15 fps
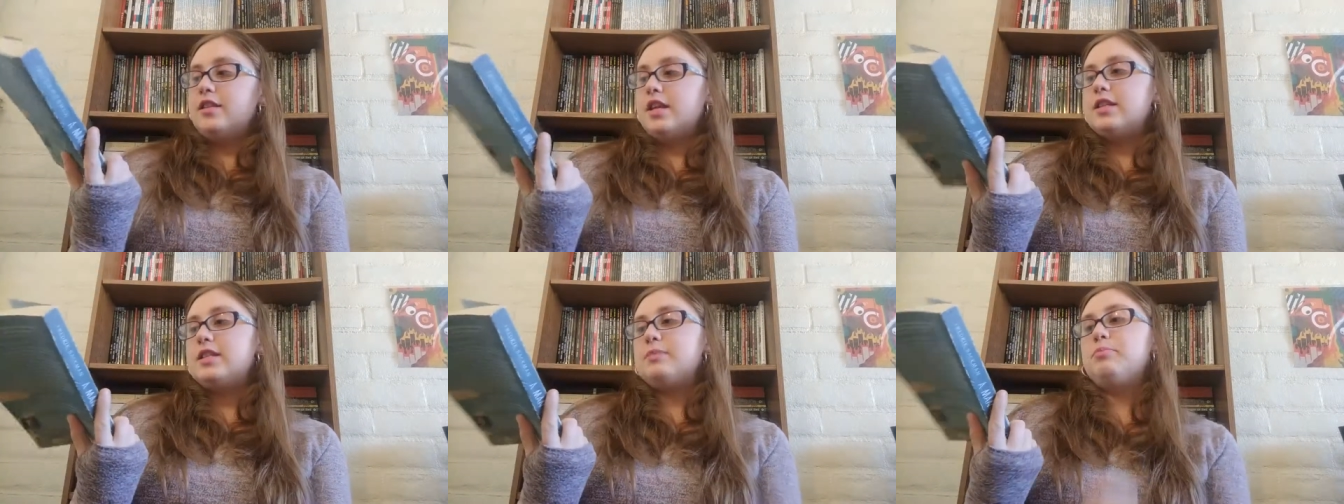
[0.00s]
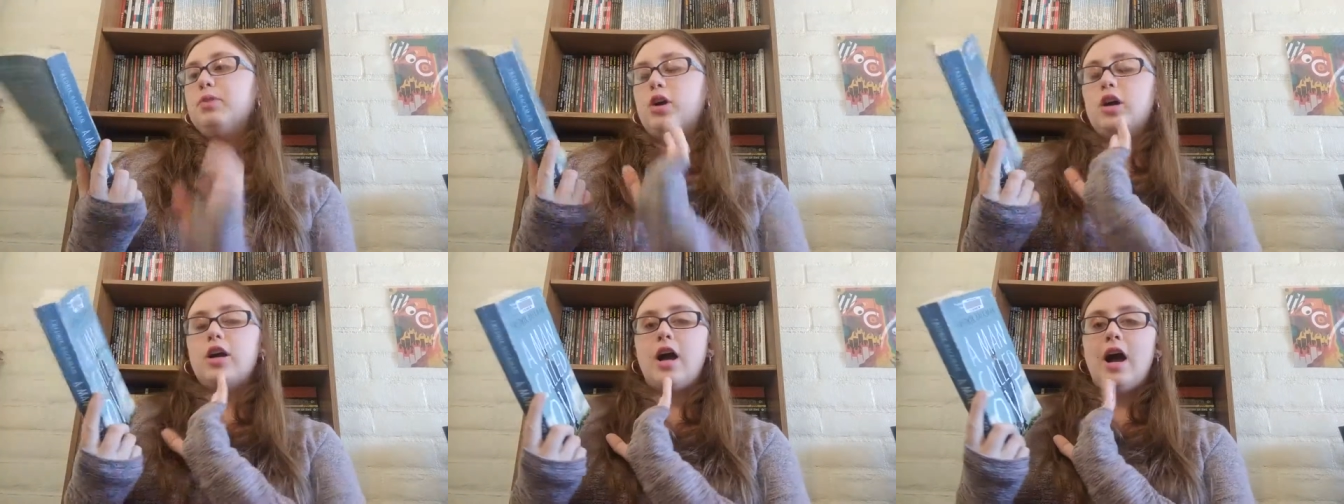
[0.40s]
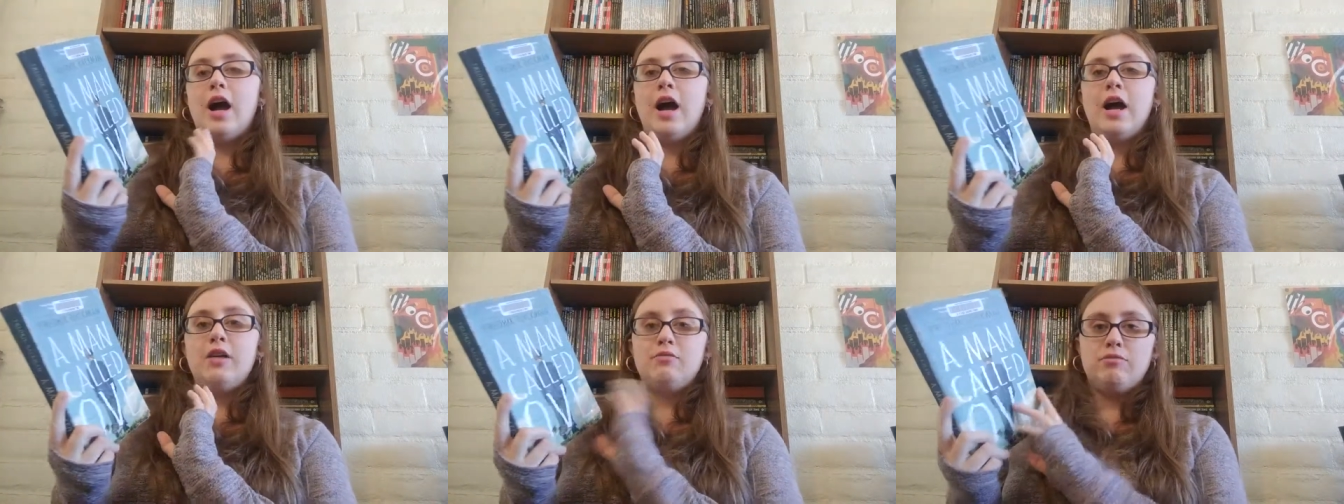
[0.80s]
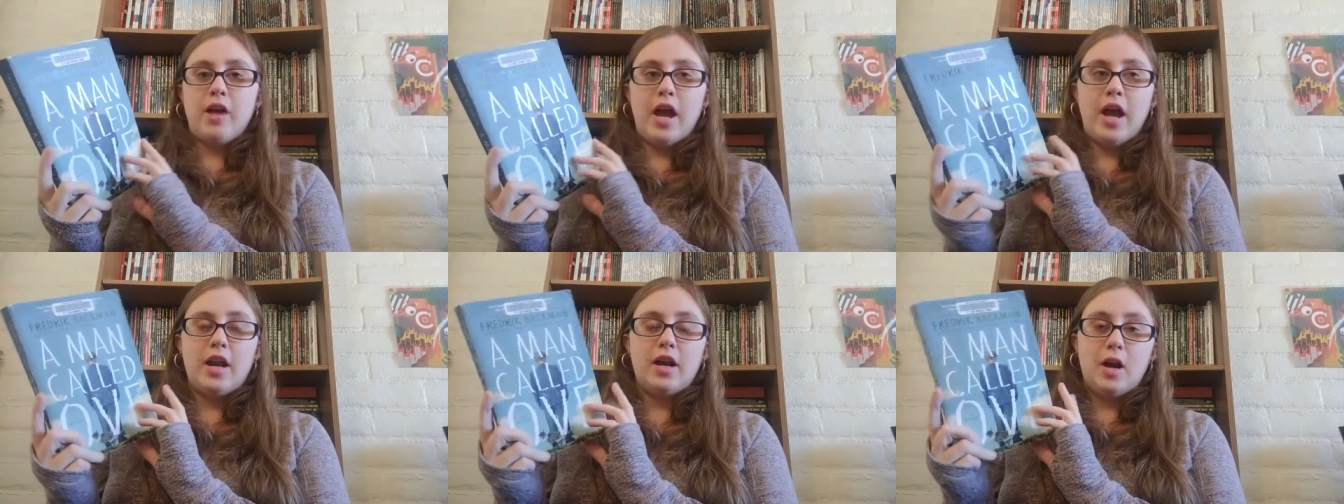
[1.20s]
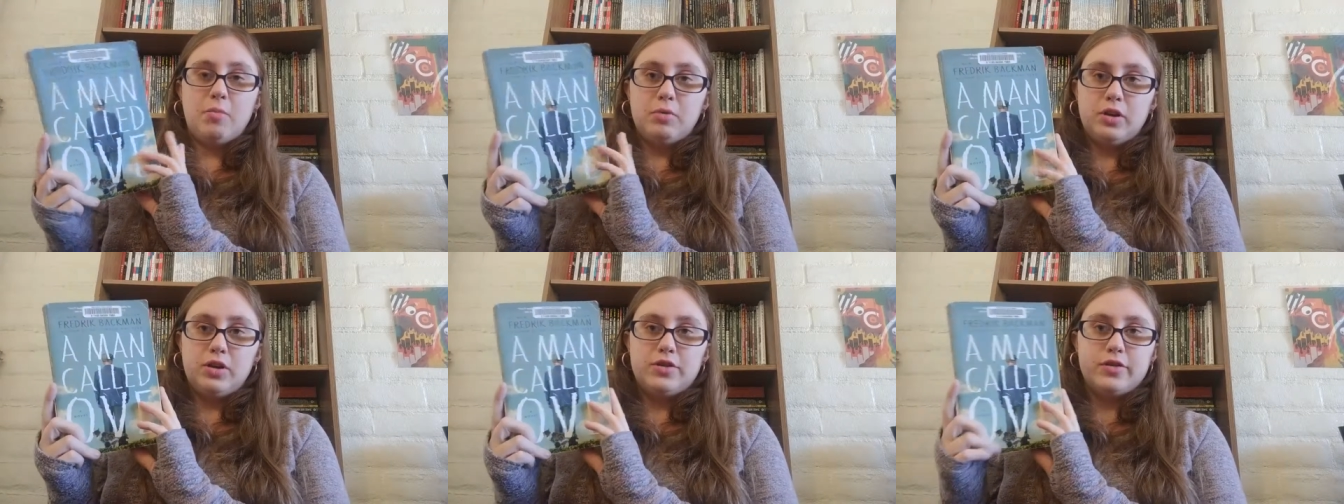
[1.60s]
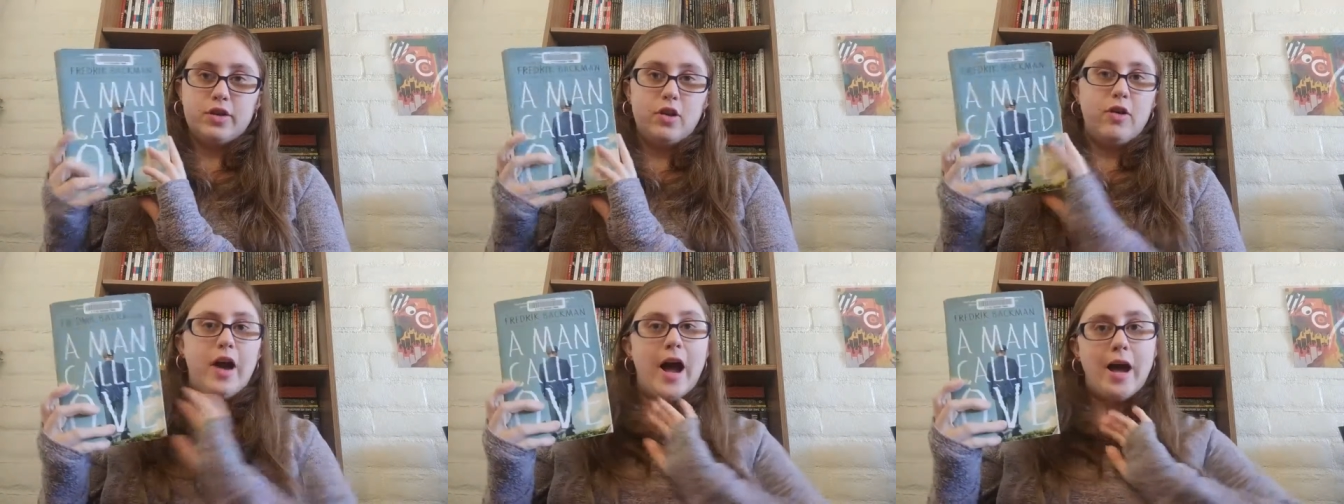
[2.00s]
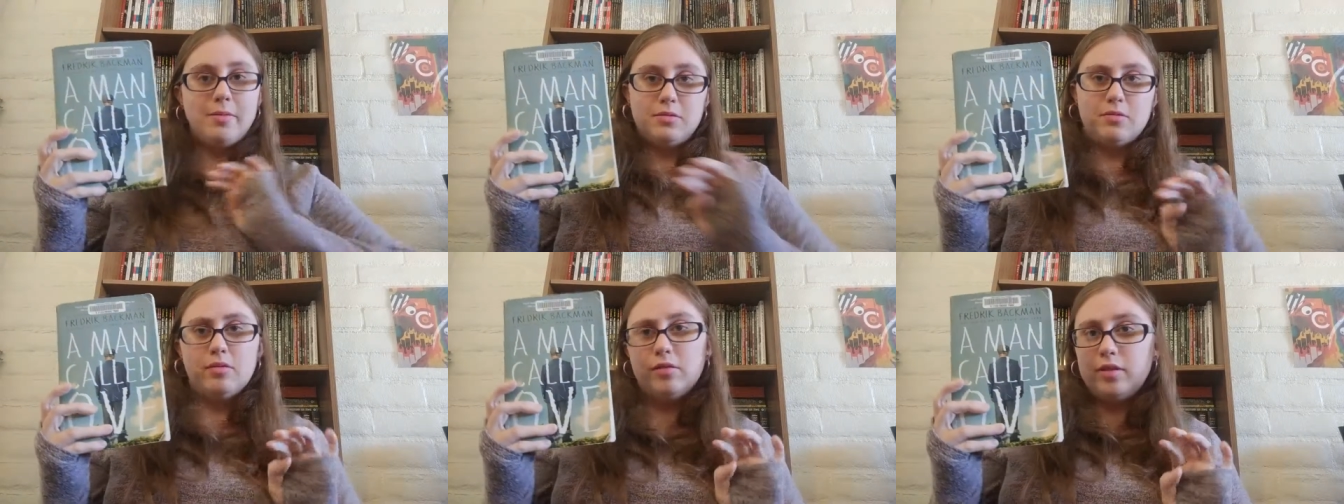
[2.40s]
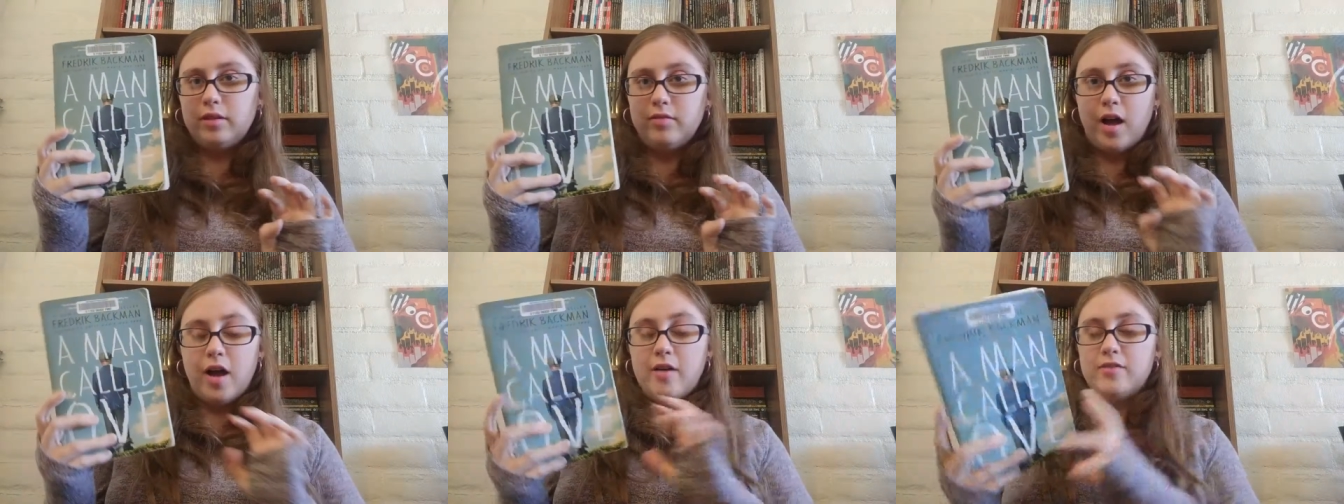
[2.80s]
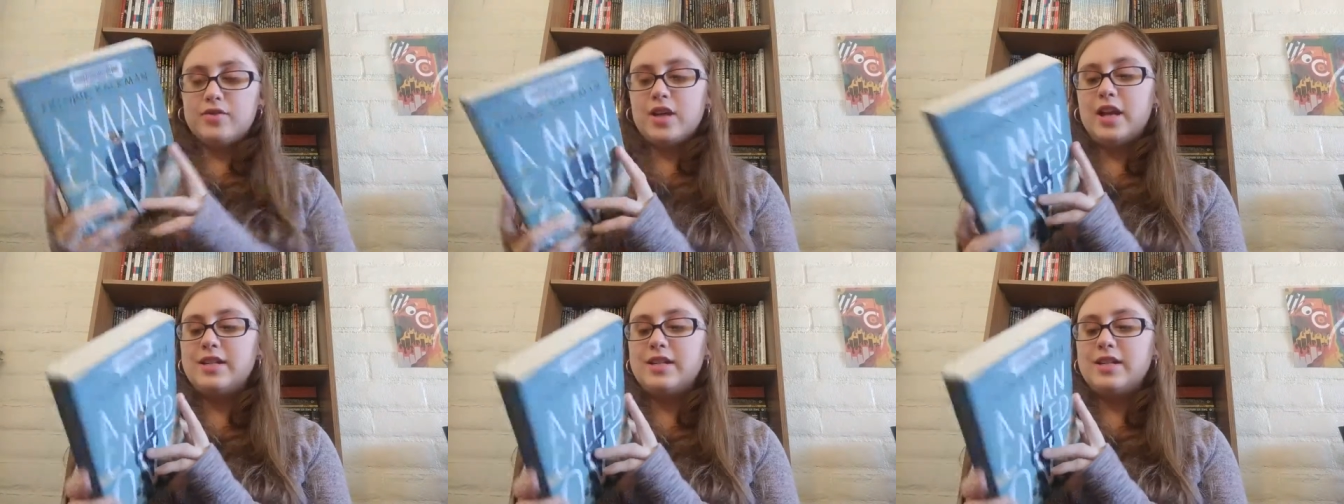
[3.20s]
This book I read a couple years ago, absolutely loved.